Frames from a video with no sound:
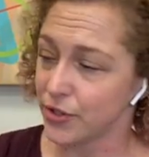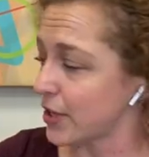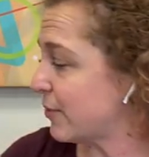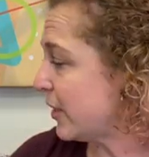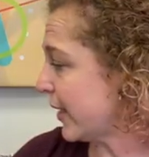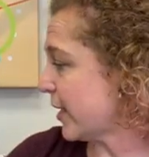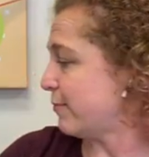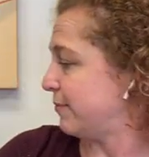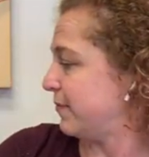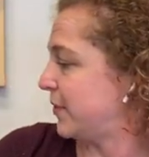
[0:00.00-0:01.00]
I mean, like
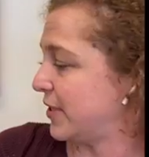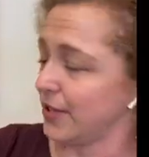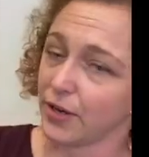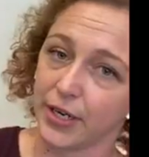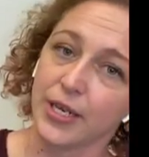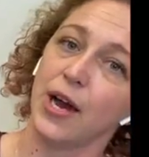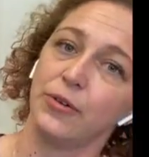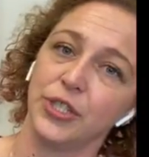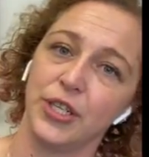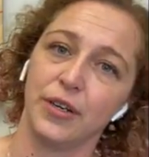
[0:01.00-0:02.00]
I'm sitting on a
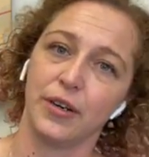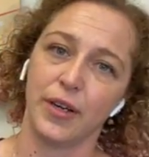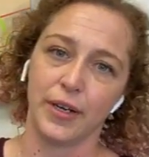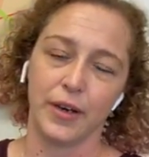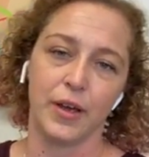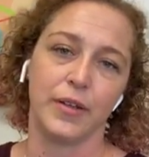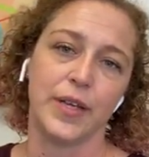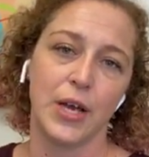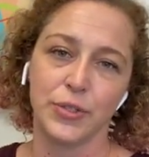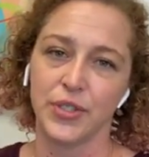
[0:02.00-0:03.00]
couch here, and
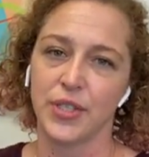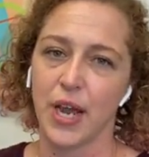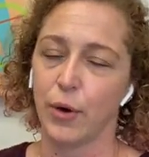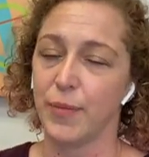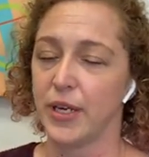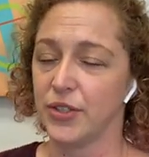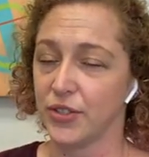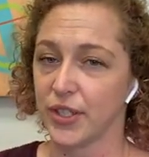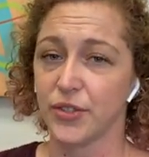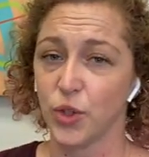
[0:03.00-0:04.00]
couches now are made just
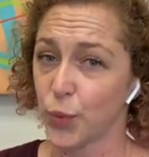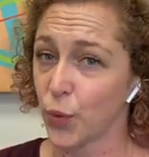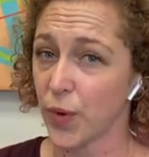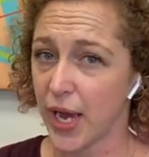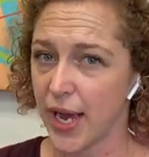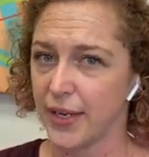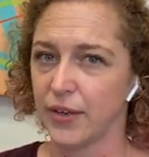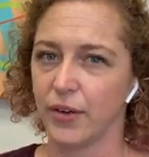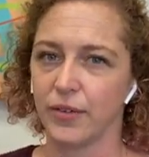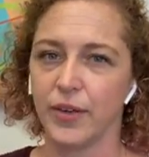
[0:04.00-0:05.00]
like super wide and aren't.